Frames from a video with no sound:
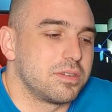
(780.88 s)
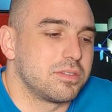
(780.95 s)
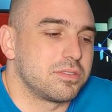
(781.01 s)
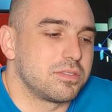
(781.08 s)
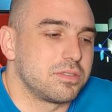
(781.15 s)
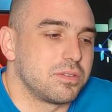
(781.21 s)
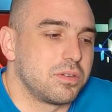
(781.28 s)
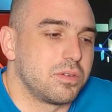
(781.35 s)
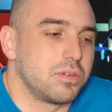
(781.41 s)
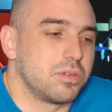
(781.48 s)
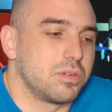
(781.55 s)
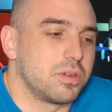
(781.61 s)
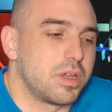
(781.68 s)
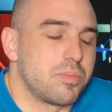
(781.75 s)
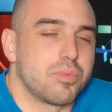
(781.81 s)

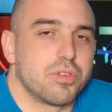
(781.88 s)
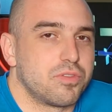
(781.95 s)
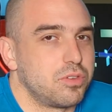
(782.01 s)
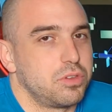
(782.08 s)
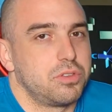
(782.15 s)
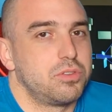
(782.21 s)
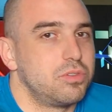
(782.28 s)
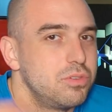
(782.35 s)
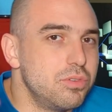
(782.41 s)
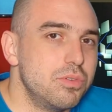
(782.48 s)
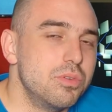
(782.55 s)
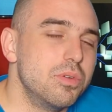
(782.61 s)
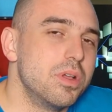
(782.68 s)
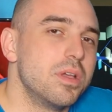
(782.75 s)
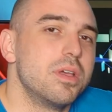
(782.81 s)
So I prefer
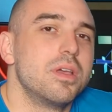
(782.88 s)
to